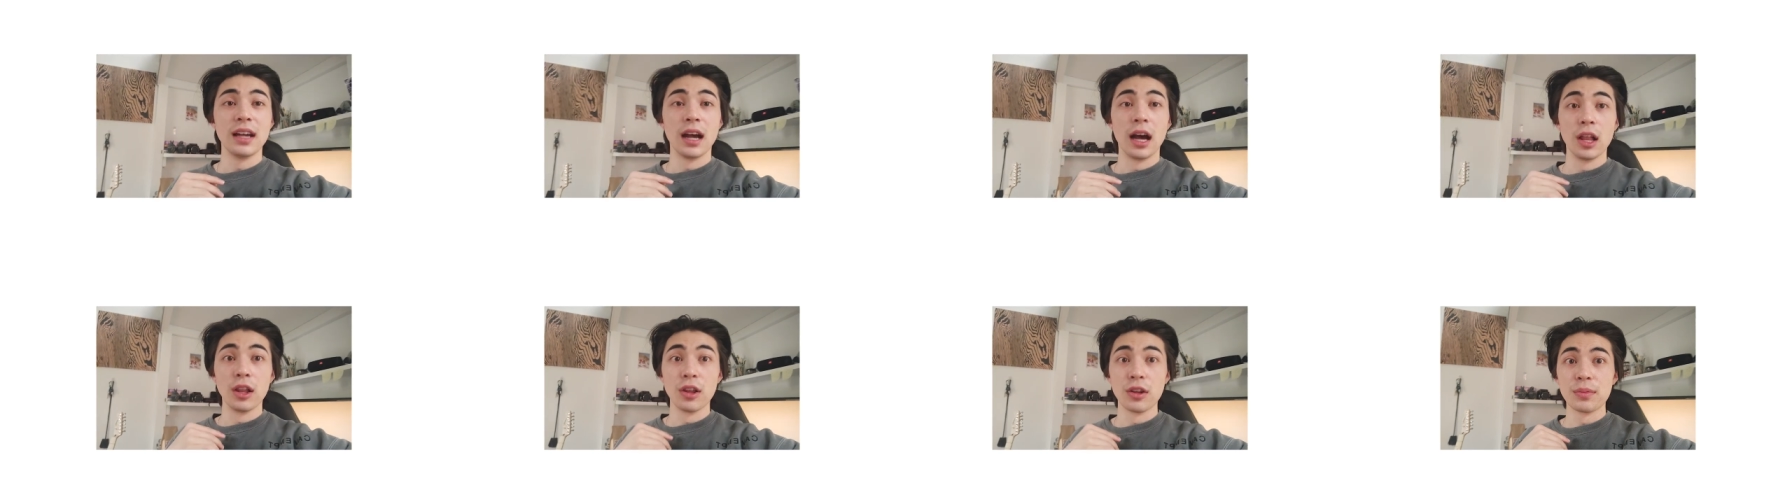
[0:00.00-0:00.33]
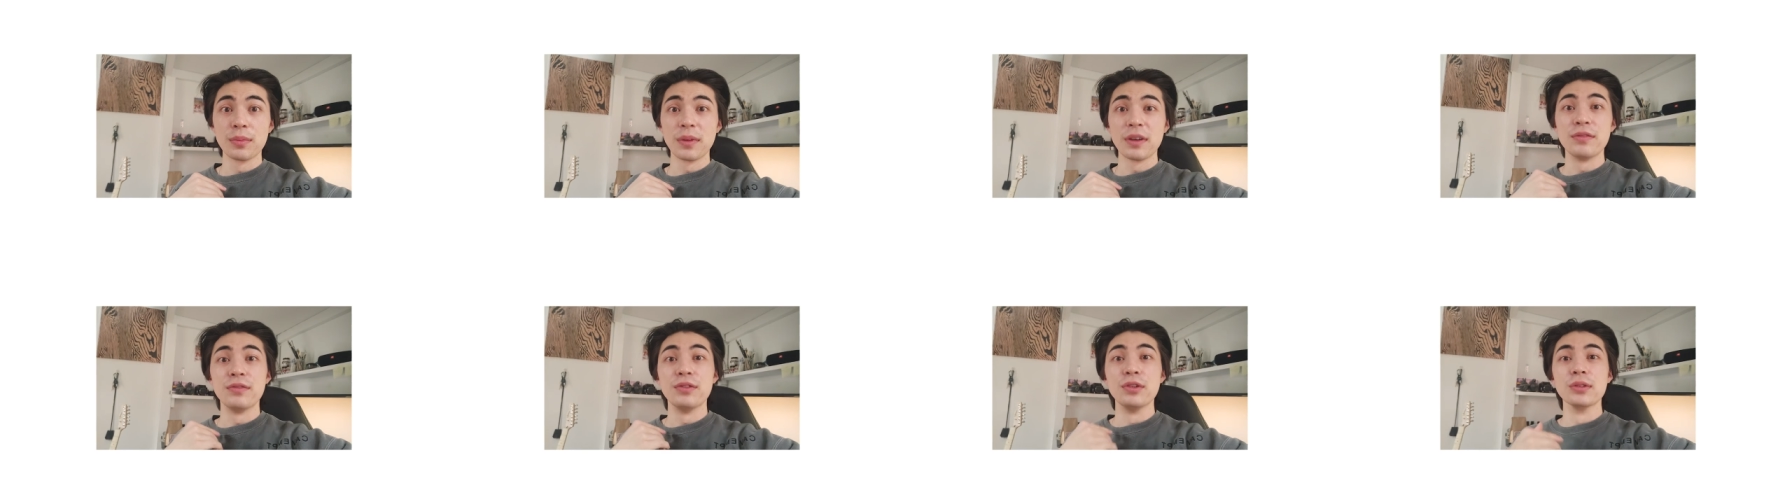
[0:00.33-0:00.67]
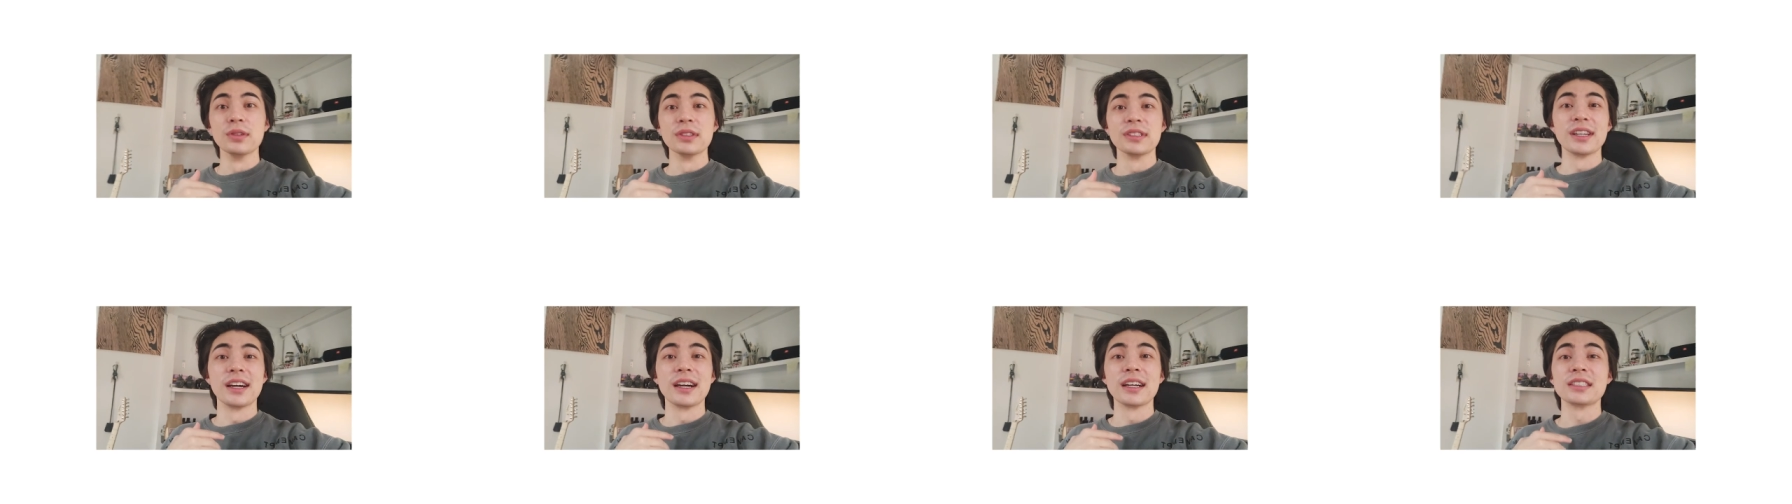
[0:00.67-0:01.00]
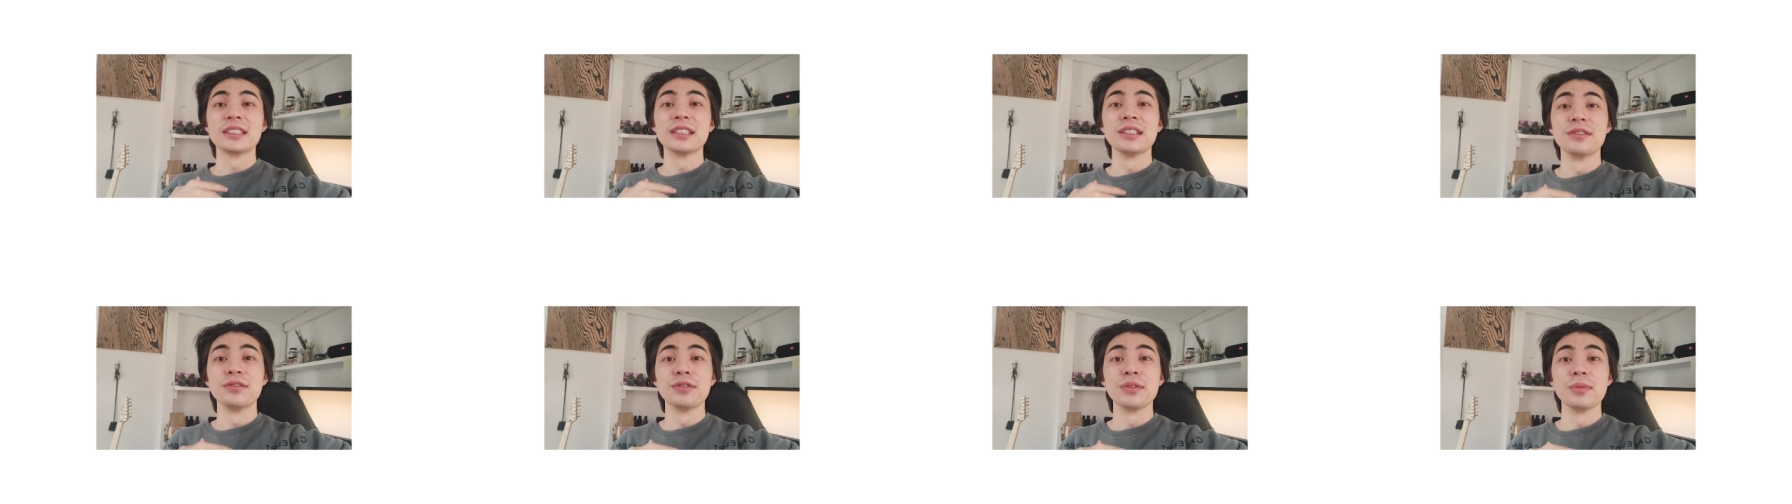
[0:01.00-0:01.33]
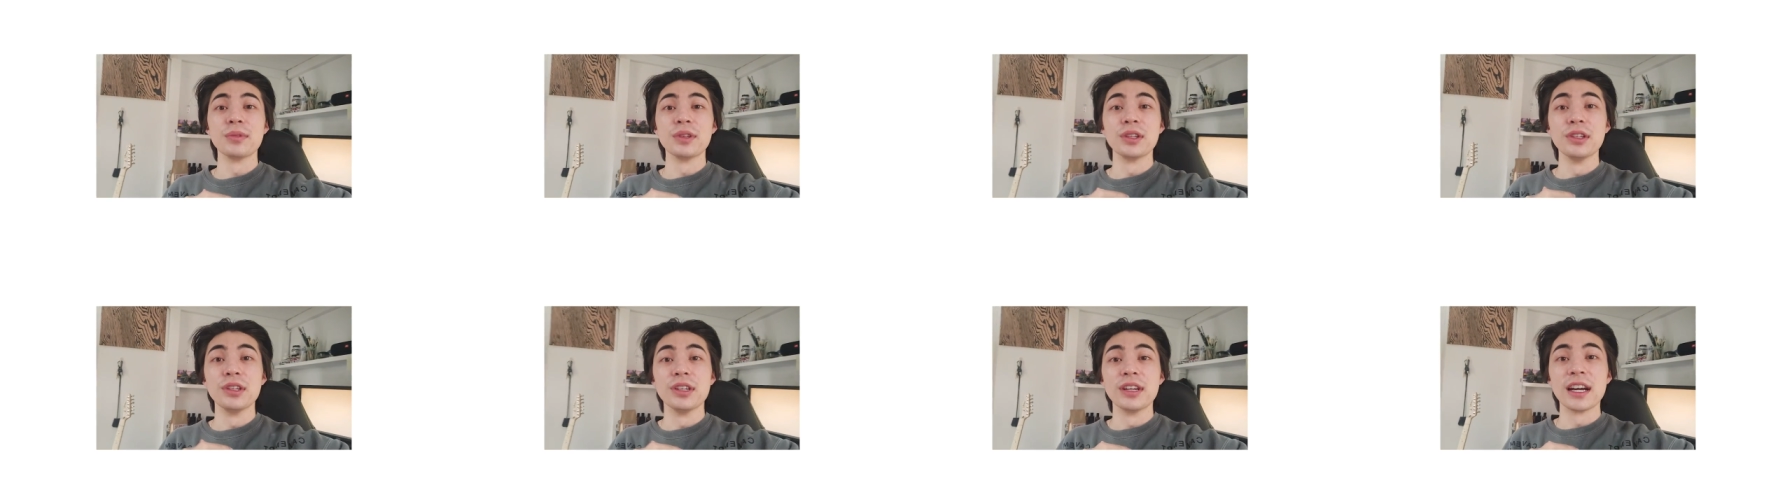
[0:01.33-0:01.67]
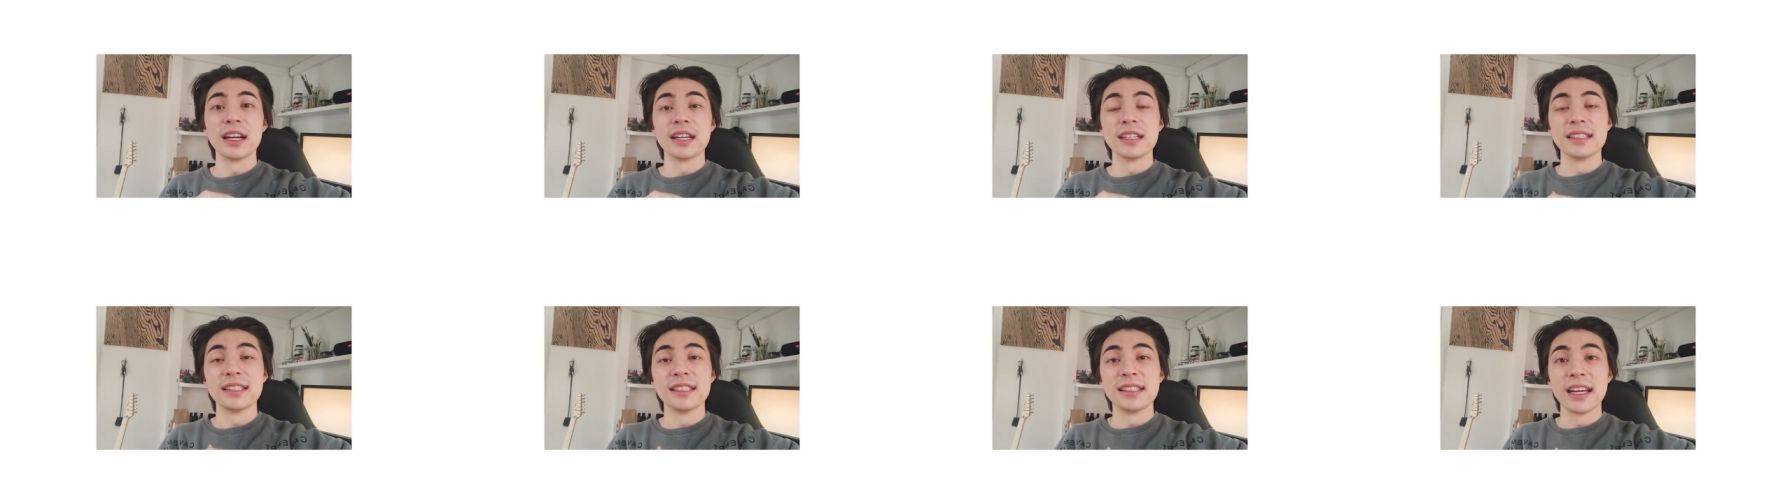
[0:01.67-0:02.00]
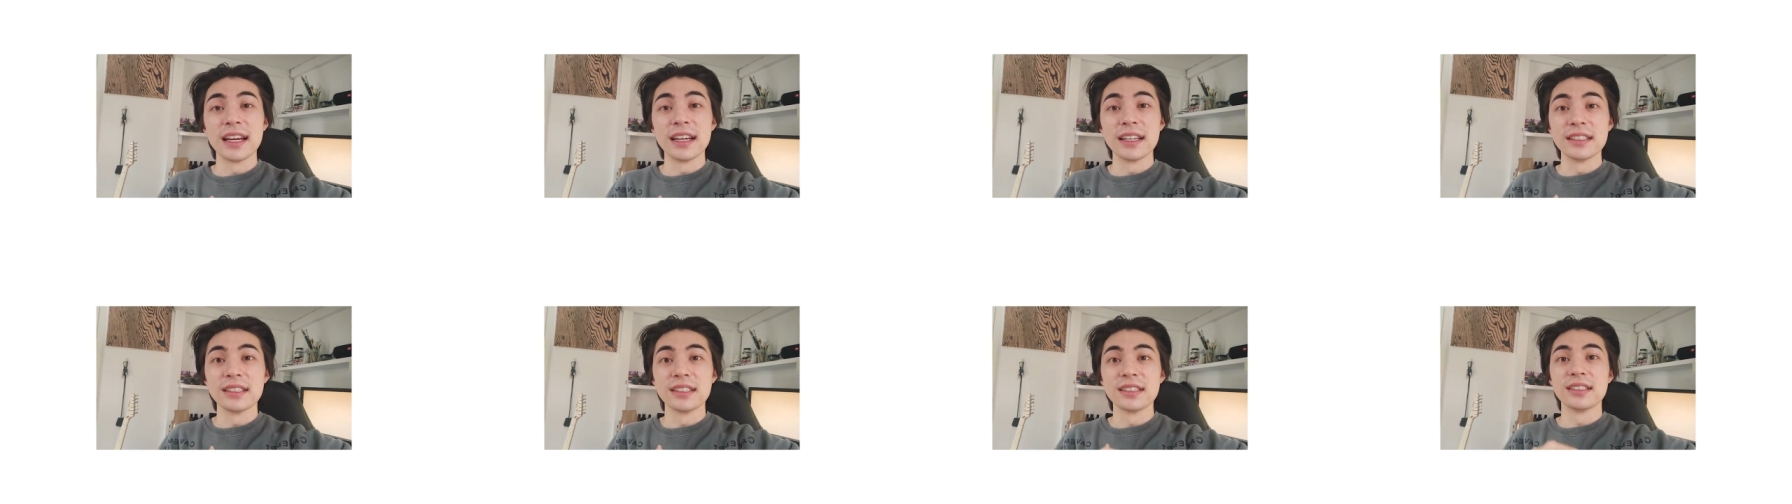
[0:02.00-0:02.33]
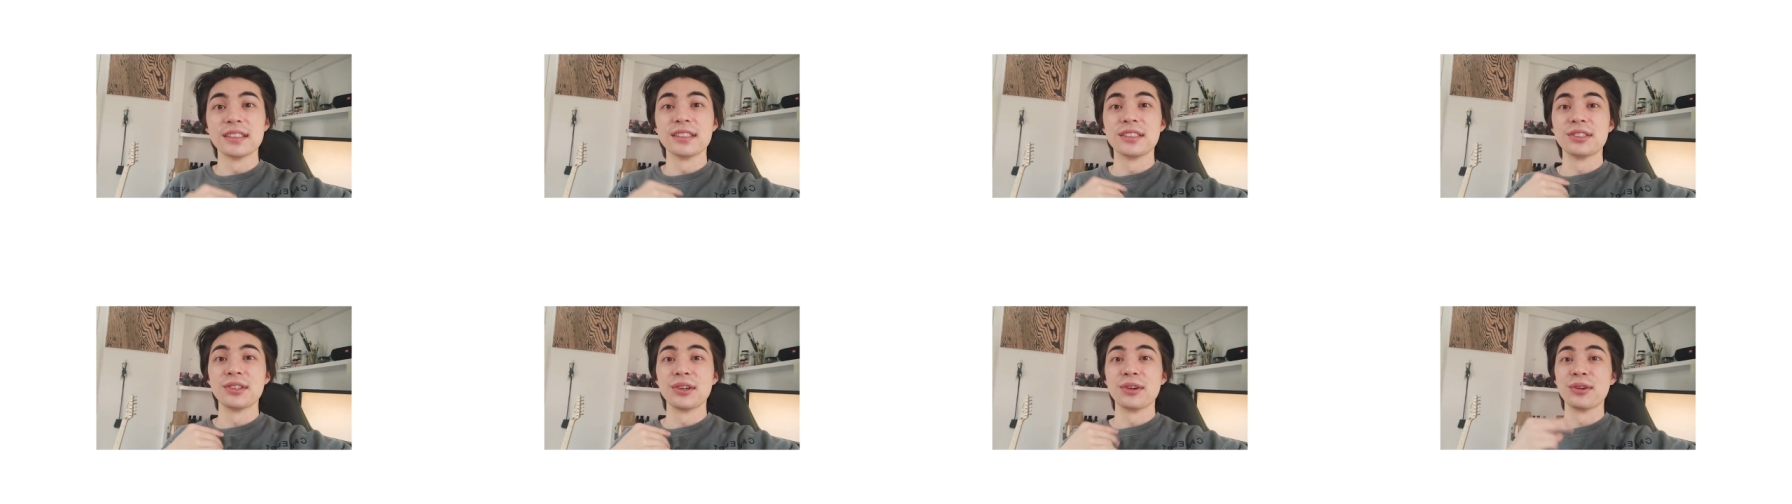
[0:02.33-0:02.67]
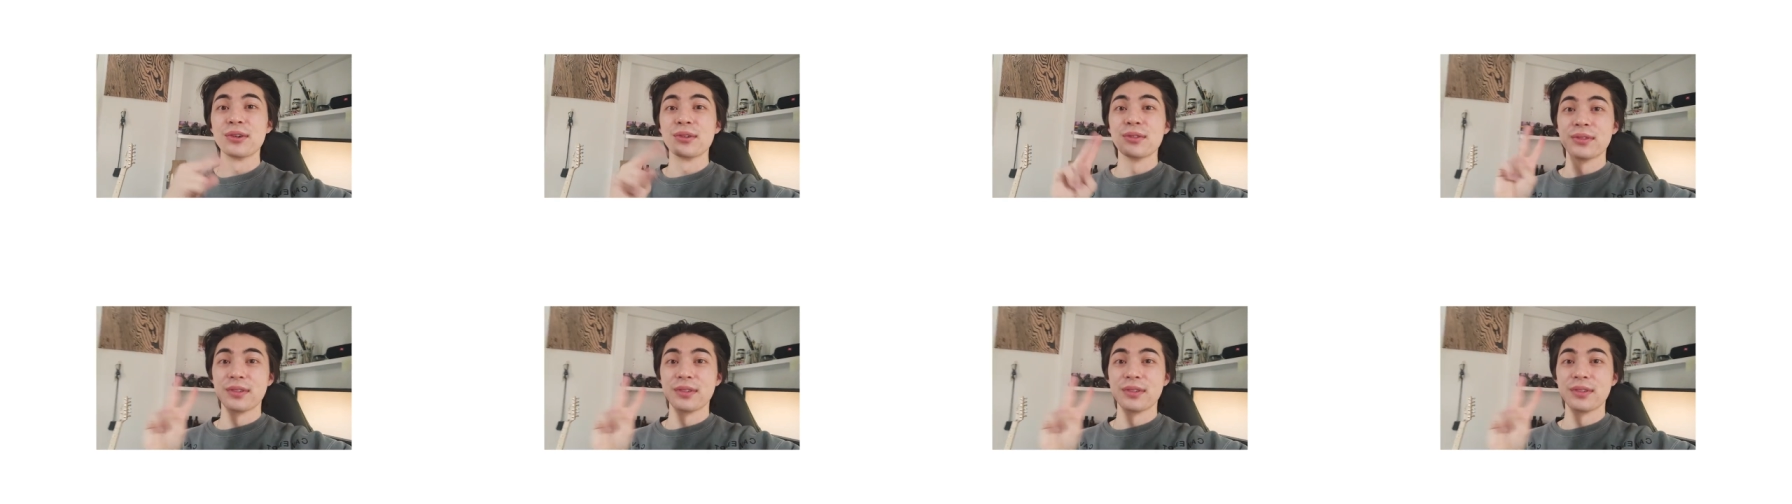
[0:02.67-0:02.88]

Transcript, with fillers: A lot of my viewers are actually from the United States, so